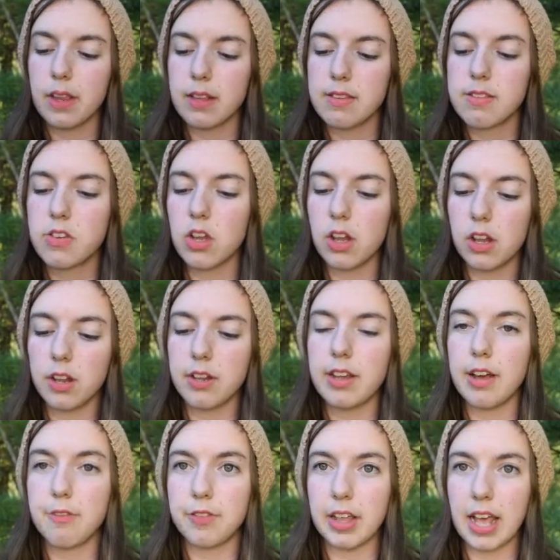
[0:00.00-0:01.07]
It still
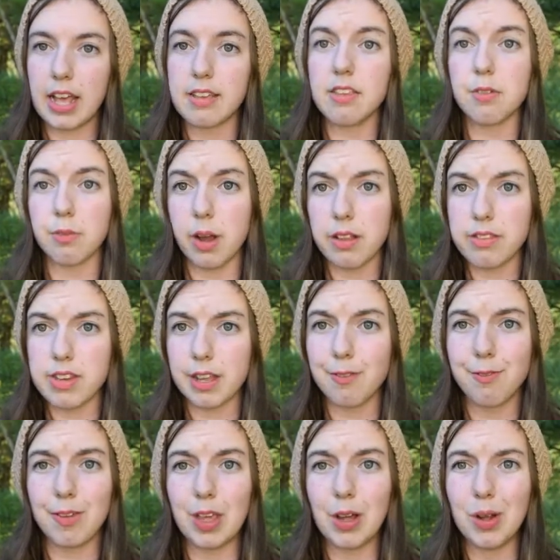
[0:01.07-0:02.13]
definitely has a rustic
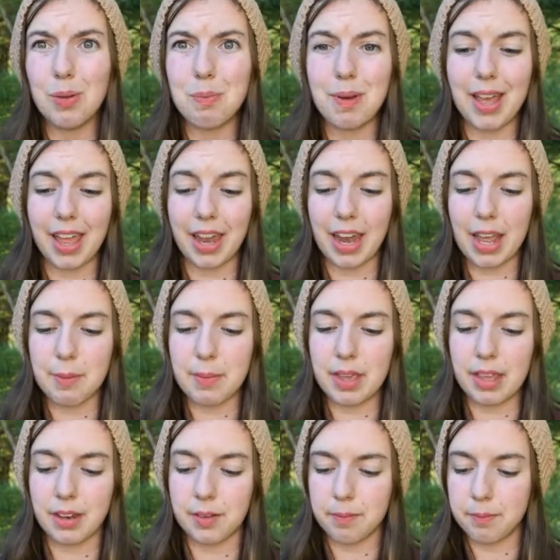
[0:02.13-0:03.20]
feel, but I mean,